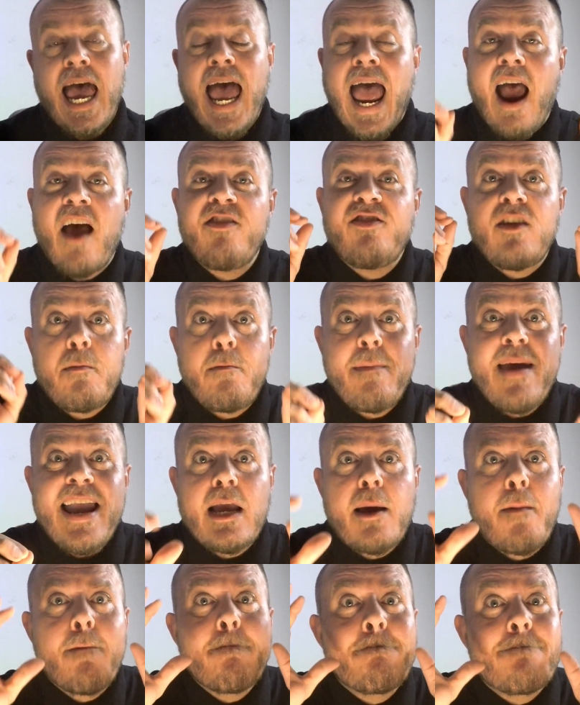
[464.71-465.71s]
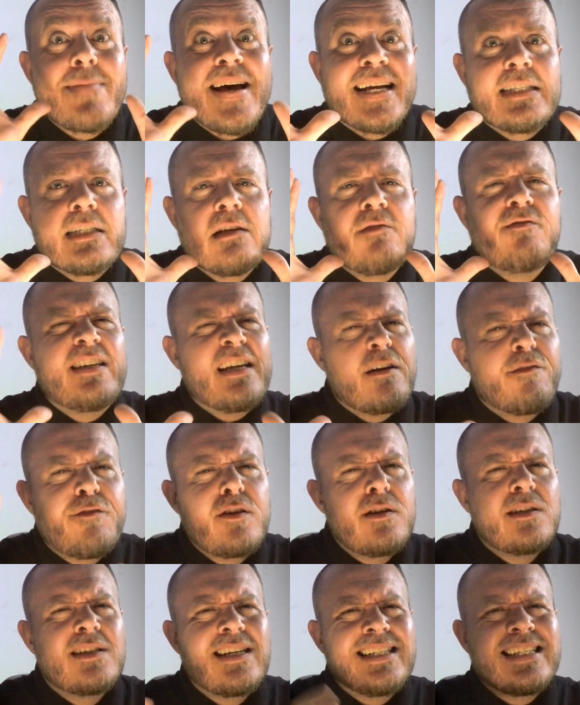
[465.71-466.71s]
and they make massive
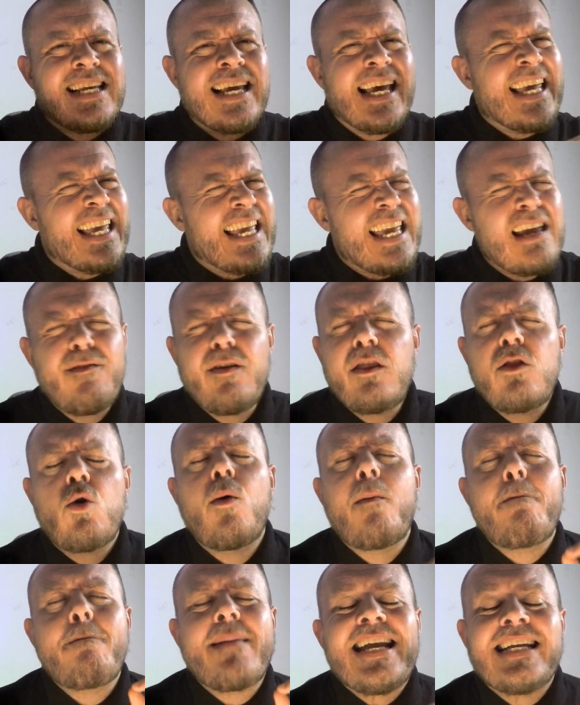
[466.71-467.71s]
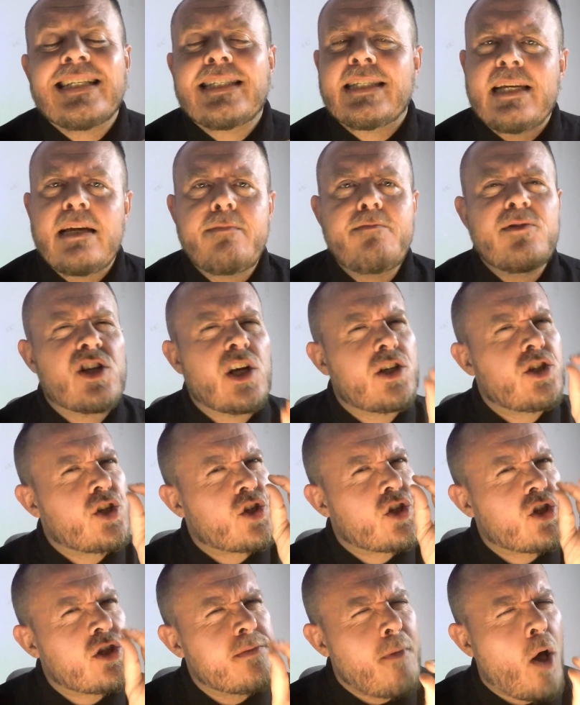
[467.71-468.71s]
differences, even though it may seem such a
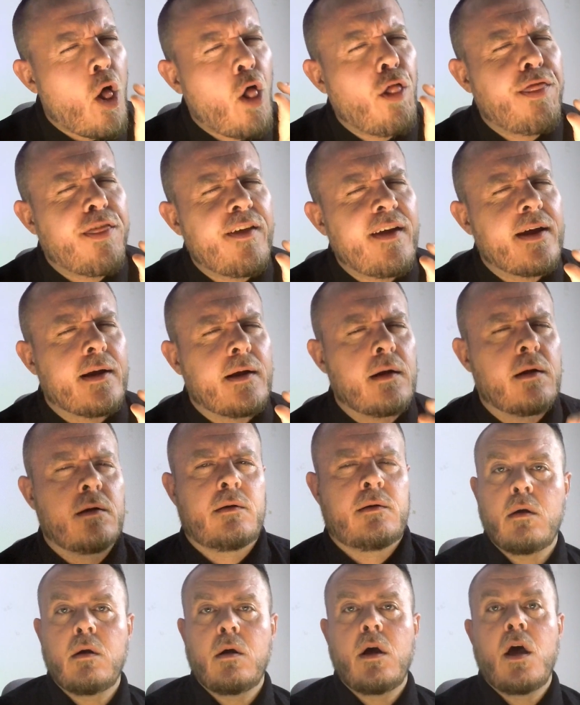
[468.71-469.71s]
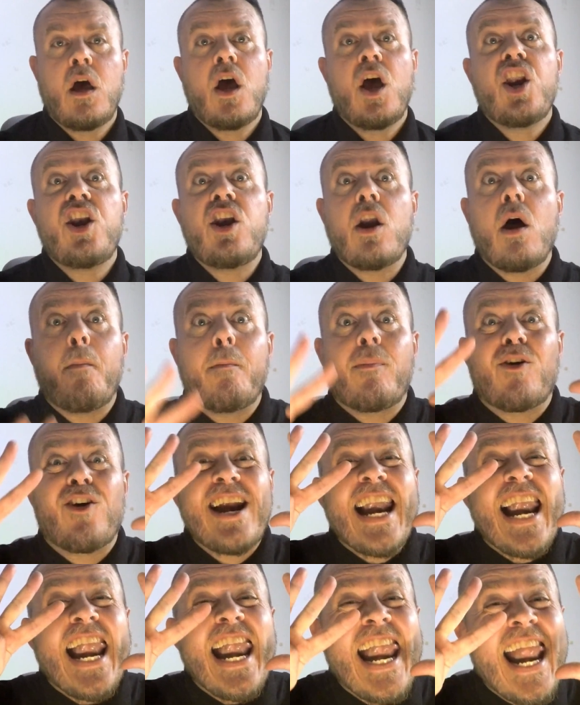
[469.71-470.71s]
small thing. Number
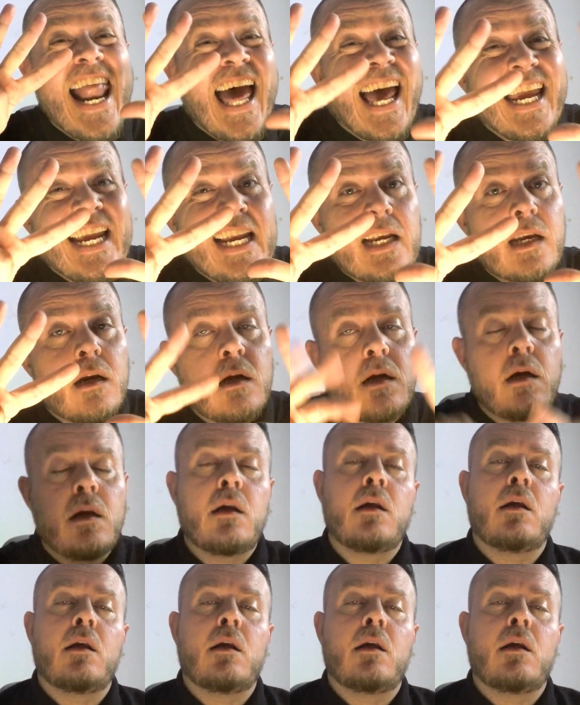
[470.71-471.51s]
nine.